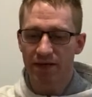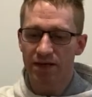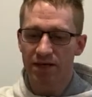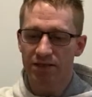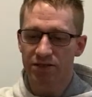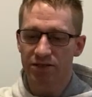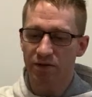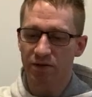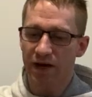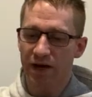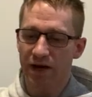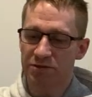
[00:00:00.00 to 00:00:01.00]
So
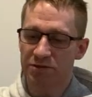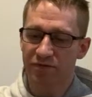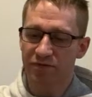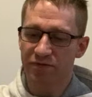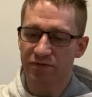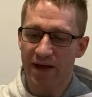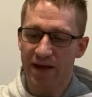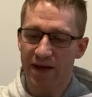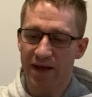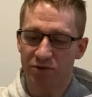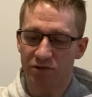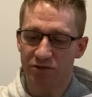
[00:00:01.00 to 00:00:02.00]
I was looking for
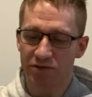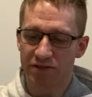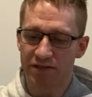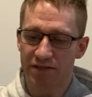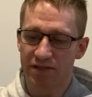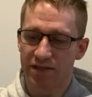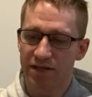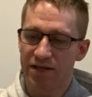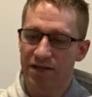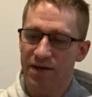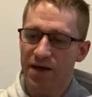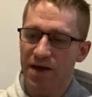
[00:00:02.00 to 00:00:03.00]
mass-produced.
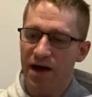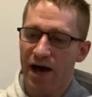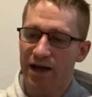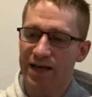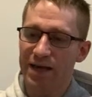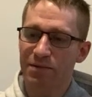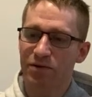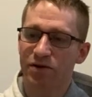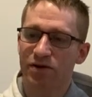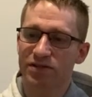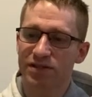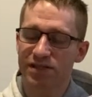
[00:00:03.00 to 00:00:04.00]
I came
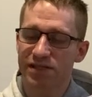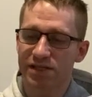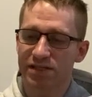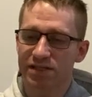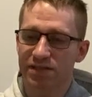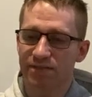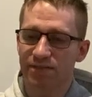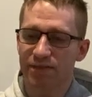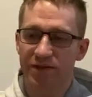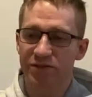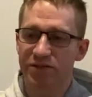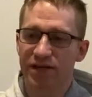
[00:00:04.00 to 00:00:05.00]
across these.
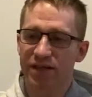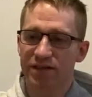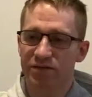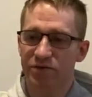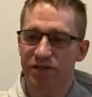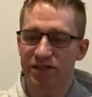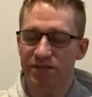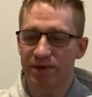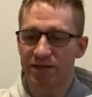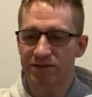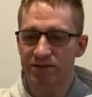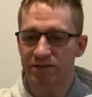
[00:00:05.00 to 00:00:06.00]
These are nothing really
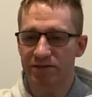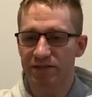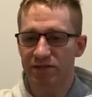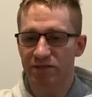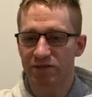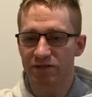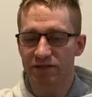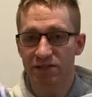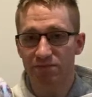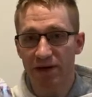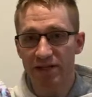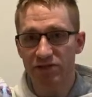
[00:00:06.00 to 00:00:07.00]
special. These are
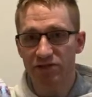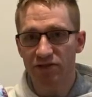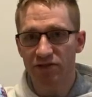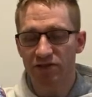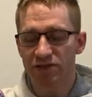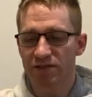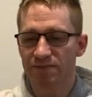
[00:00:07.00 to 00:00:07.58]
spice jars.